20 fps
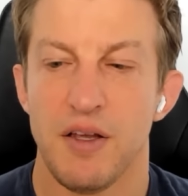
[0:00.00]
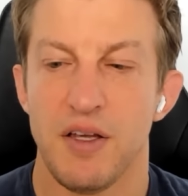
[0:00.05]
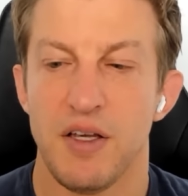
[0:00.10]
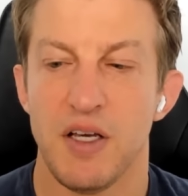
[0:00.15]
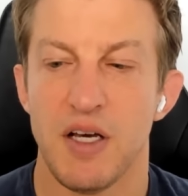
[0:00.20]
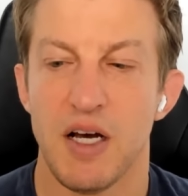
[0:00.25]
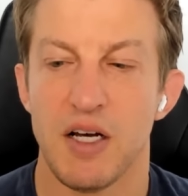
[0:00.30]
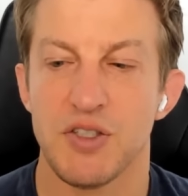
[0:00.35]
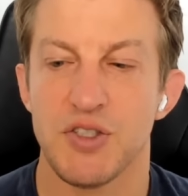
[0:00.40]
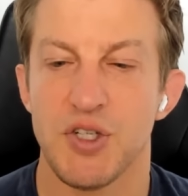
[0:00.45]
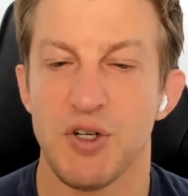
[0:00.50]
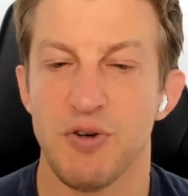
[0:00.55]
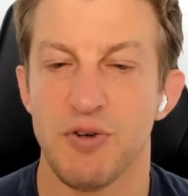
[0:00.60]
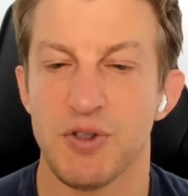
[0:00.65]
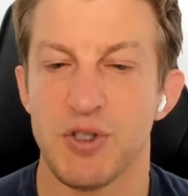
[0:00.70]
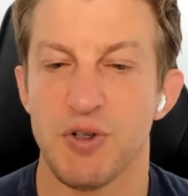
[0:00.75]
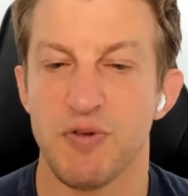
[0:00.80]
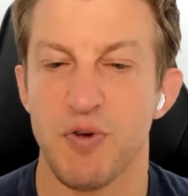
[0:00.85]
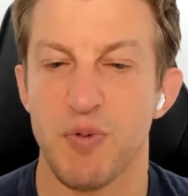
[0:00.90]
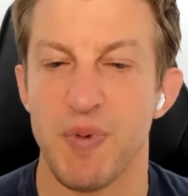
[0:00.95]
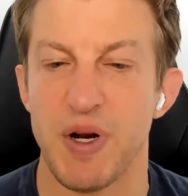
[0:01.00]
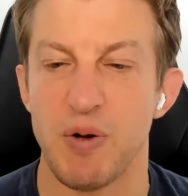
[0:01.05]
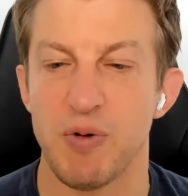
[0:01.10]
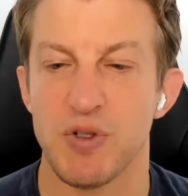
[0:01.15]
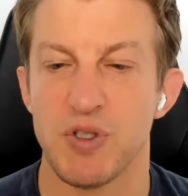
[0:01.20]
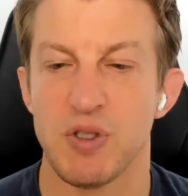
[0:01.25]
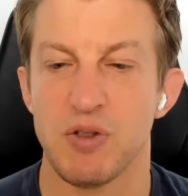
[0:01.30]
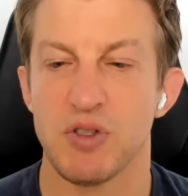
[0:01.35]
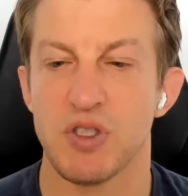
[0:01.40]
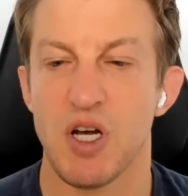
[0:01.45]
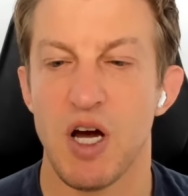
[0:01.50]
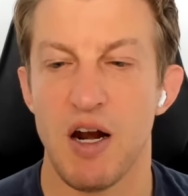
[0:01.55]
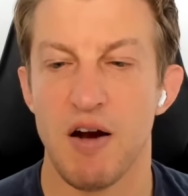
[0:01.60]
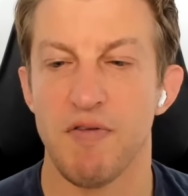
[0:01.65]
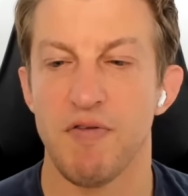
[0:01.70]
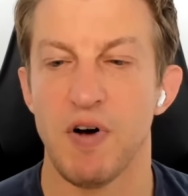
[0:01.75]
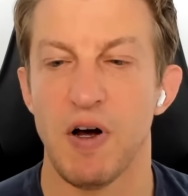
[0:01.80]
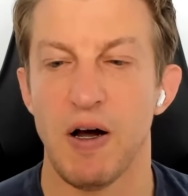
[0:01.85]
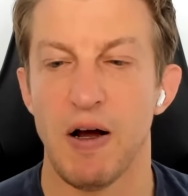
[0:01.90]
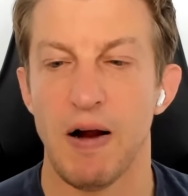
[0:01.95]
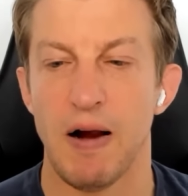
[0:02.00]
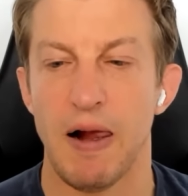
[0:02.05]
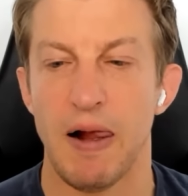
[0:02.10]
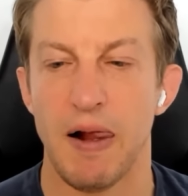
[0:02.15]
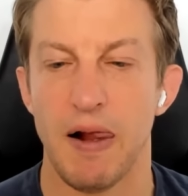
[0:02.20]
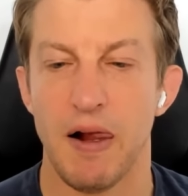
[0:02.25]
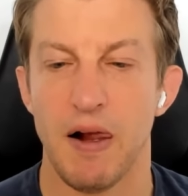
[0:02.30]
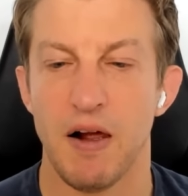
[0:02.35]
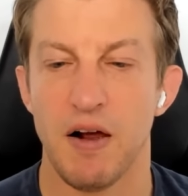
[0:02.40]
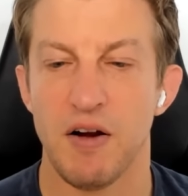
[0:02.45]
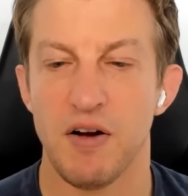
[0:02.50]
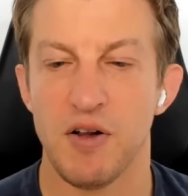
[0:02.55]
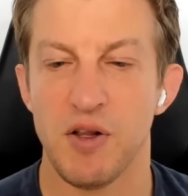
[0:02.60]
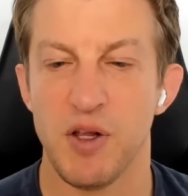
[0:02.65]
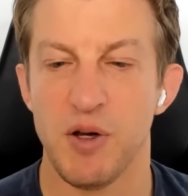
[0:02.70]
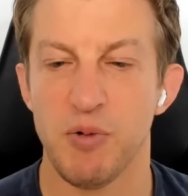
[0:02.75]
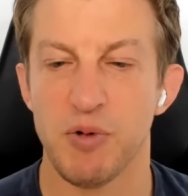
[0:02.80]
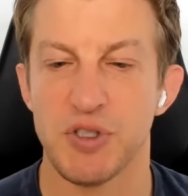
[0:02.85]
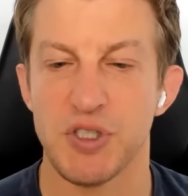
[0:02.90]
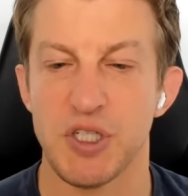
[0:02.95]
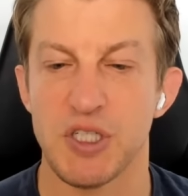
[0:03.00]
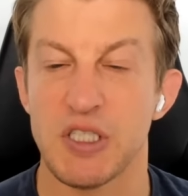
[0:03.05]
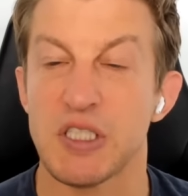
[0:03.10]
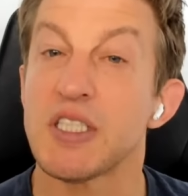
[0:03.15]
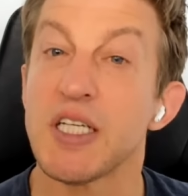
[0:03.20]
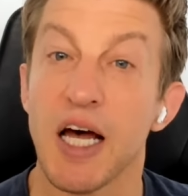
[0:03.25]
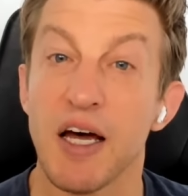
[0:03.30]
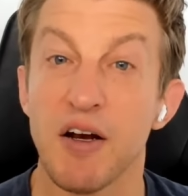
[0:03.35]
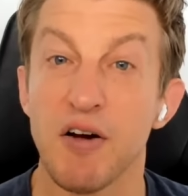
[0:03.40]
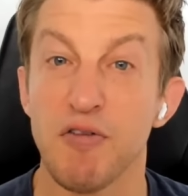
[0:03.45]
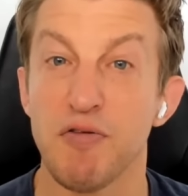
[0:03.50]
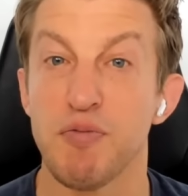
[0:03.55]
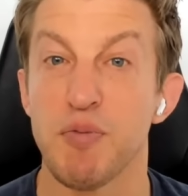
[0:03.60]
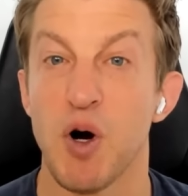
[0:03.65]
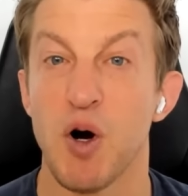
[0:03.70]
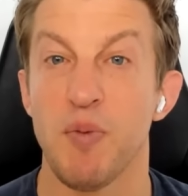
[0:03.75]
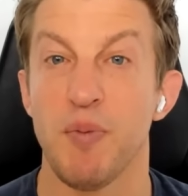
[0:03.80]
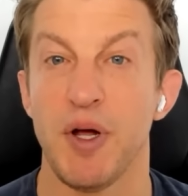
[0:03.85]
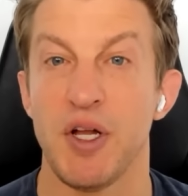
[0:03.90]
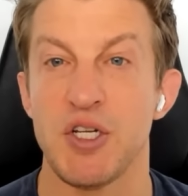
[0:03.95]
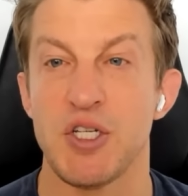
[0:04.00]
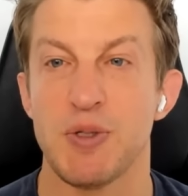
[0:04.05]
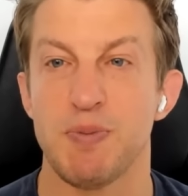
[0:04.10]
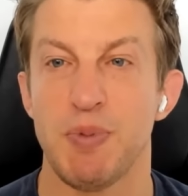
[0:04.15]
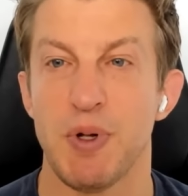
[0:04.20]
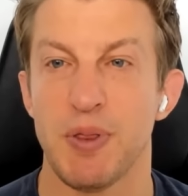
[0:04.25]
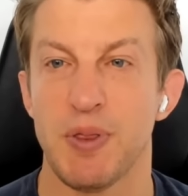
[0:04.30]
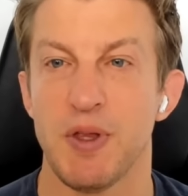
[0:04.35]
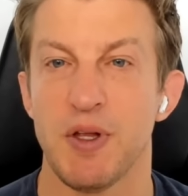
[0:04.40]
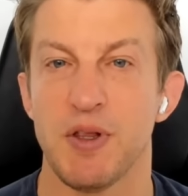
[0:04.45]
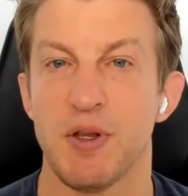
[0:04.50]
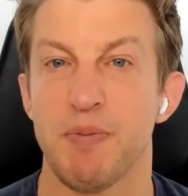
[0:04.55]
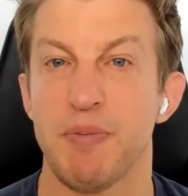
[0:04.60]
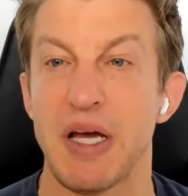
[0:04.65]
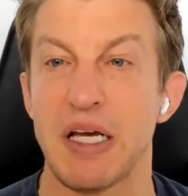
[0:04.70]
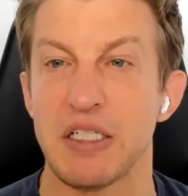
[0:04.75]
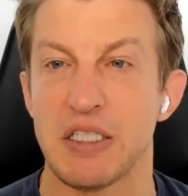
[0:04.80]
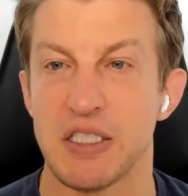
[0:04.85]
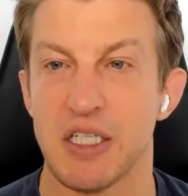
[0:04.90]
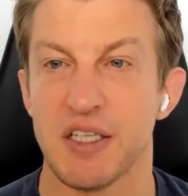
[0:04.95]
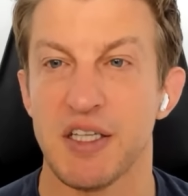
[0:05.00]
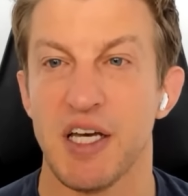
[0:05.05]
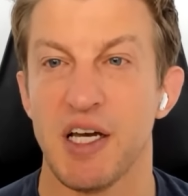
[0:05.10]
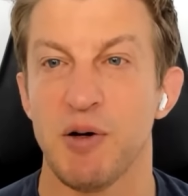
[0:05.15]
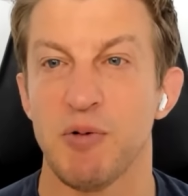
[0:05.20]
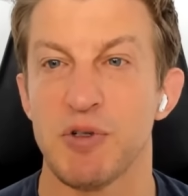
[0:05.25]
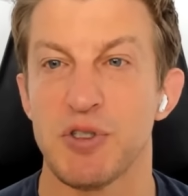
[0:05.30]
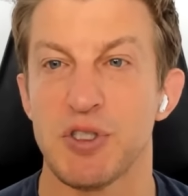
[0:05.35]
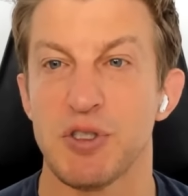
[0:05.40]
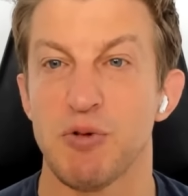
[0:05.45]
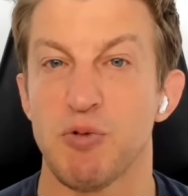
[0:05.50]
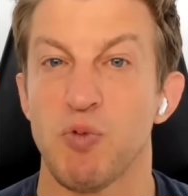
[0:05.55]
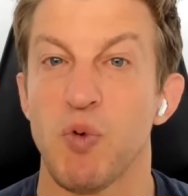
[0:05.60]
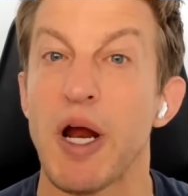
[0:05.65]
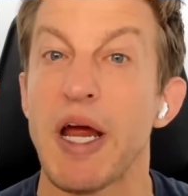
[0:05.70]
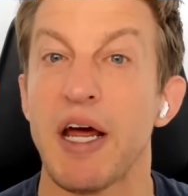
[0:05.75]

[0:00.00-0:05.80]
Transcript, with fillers: Yeah. So for me, it was kind of it was a set of moments, but the basic thing was a